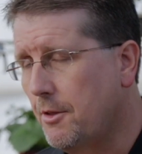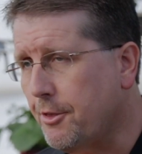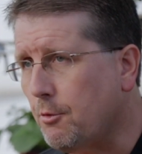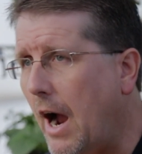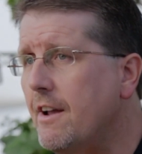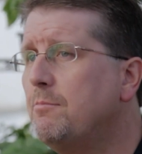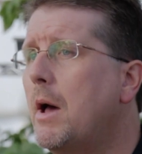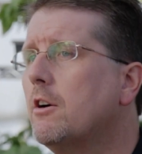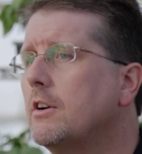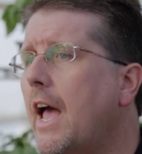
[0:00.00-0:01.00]
thrive
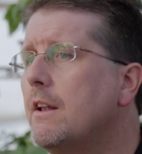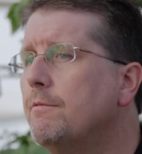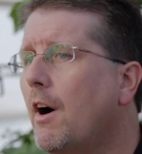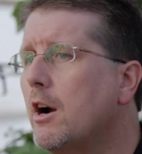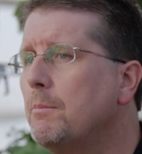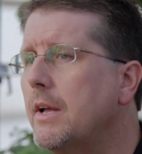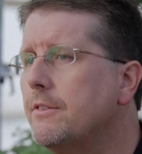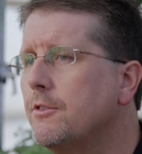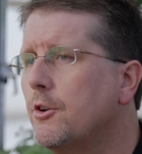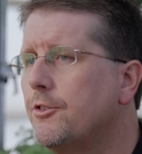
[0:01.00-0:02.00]
better in that
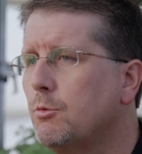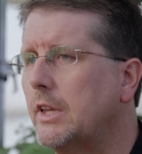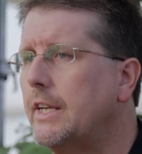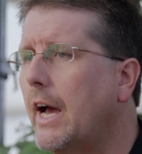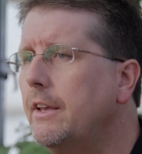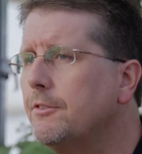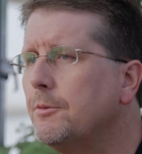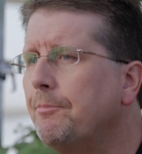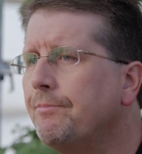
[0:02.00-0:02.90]
environment, so it's really nice.